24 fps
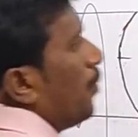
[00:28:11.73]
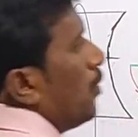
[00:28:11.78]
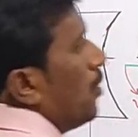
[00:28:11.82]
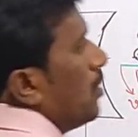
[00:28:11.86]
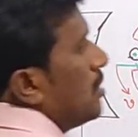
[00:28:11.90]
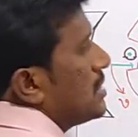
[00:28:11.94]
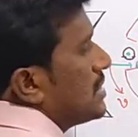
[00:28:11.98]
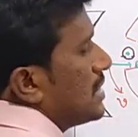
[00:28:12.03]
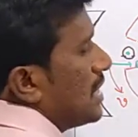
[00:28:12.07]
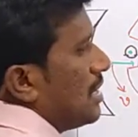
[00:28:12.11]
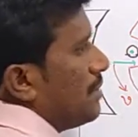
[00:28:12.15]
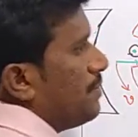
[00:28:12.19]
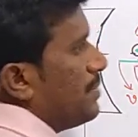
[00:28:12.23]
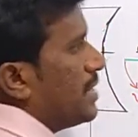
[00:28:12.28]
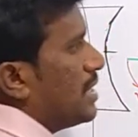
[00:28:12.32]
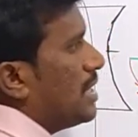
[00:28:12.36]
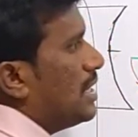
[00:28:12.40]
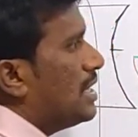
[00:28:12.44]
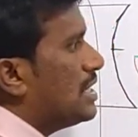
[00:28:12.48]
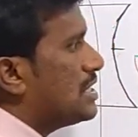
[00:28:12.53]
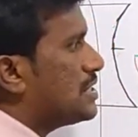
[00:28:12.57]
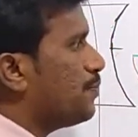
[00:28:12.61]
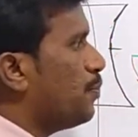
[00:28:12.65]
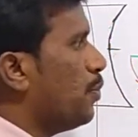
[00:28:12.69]
poles can be
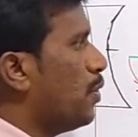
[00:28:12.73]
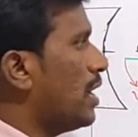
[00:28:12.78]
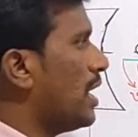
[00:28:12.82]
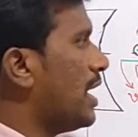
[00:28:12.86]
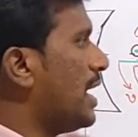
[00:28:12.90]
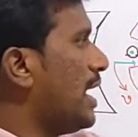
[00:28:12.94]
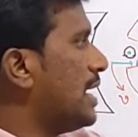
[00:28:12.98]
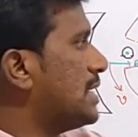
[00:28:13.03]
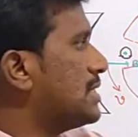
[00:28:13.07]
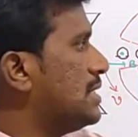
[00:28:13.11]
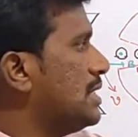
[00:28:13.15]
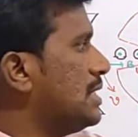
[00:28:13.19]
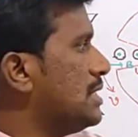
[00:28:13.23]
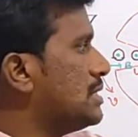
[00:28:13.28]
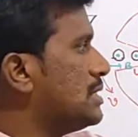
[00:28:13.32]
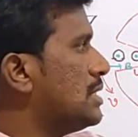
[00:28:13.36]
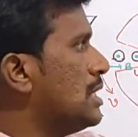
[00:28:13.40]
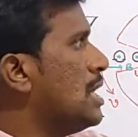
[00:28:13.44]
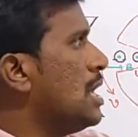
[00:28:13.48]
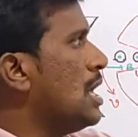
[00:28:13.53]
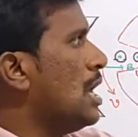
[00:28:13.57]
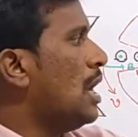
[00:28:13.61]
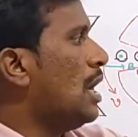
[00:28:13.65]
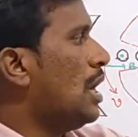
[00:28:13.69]
called as polar axis
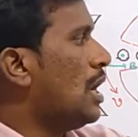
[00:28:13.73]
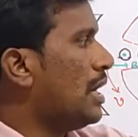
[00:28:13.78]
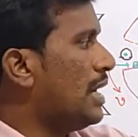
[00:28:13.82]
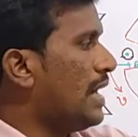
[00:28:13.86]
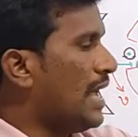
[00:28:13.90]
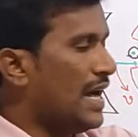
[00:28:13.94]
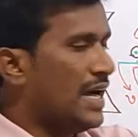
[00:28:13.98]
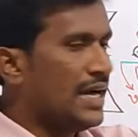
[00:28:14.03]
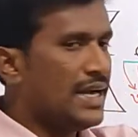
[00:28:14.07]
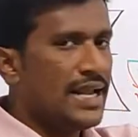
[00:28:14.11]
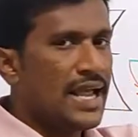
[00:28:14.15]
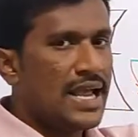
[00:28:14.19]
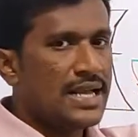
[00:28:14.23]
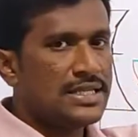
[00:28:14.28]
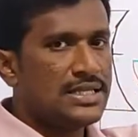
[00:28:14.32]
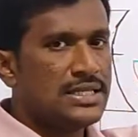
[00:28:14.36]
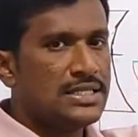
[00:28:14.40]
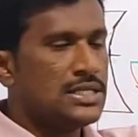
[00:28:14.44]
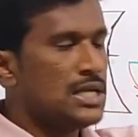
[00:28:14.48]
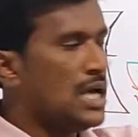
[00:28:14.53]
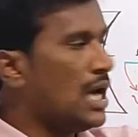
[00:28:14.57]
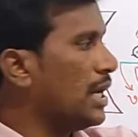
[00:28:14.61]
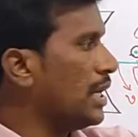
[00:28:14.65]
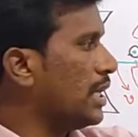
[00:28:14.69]
or direct
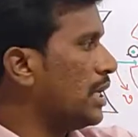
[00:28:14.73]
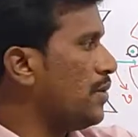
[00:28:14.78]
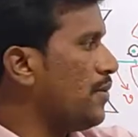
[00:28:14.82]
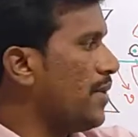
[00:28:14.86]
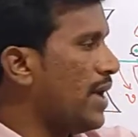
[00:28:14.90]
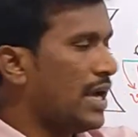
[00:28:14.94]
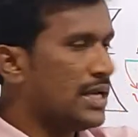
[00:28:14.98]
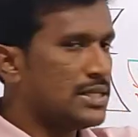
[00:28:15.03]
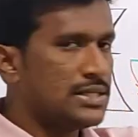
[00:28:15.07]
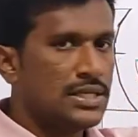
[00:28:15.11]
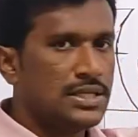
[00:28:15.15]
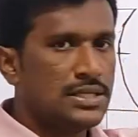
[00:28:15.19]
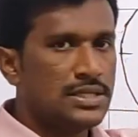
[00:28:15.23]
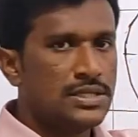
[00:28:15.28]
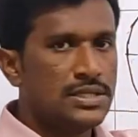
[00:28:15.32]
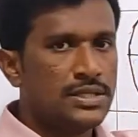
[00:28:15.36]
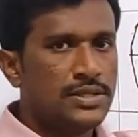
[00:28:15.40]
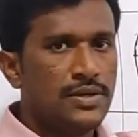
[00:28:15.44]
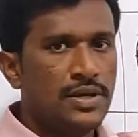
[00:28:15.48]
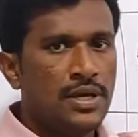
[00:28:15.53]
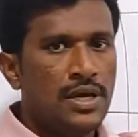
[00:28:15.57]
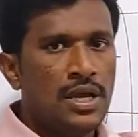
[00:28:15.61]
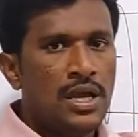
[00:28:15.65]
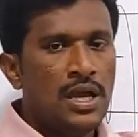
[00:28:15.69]
axis or Q
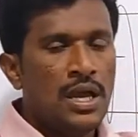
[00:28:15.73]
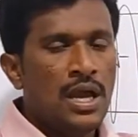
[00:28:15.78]
axis.